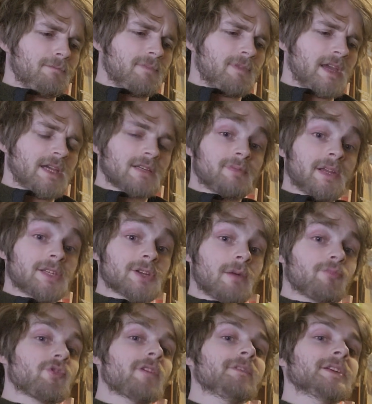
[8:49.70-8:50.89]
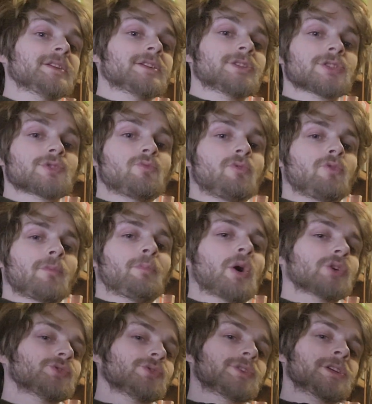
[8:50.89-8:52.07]
things, but he's not privy to just or
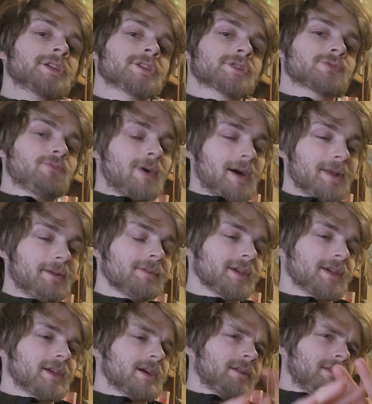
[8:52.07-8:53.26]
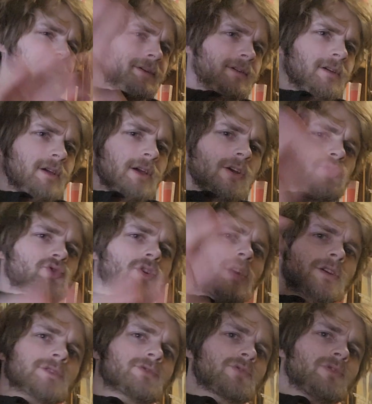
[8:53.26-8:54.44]
partial to just one. Like he kind of like
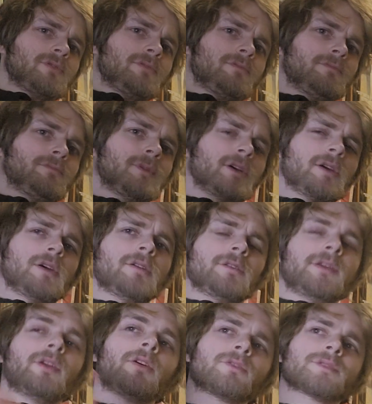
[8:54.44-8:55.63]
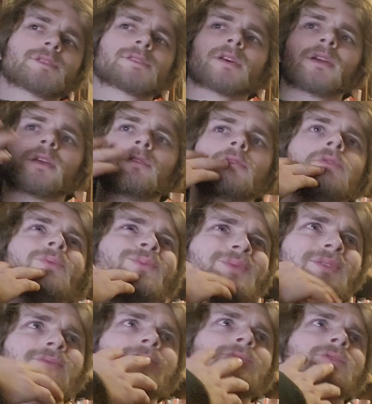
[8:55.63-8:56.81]
draws from the arts, like he'll
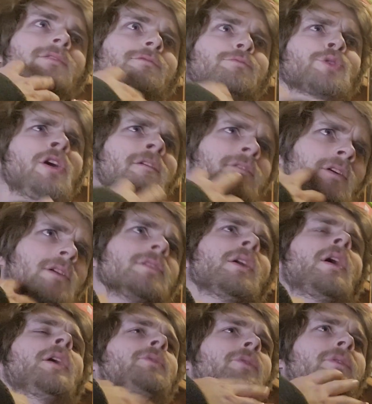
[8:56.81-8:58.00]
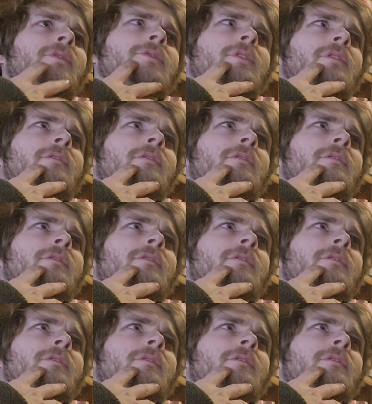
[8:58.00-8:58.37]
draw from Kafka a lot, or he'll draw